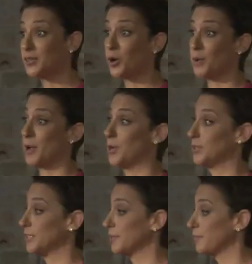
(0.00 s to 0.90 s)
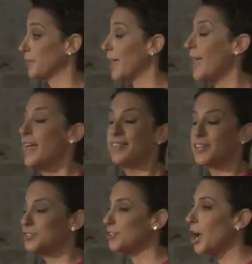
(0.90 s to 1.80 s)
hormones.
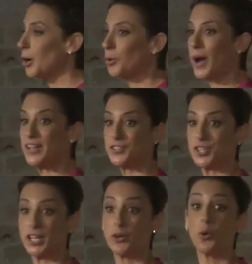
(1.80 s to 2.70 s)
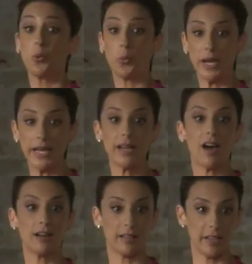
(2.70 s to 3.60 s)
There's no question, we
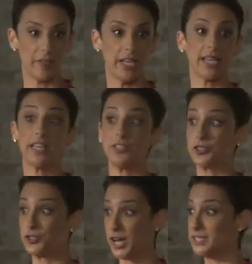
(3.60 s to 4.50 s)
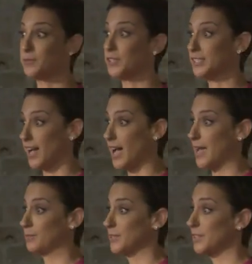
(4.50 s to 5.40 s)
are living in stressful
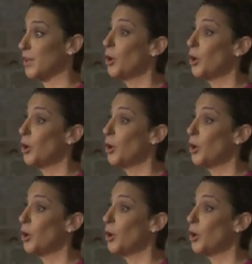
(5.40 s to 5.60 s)
times.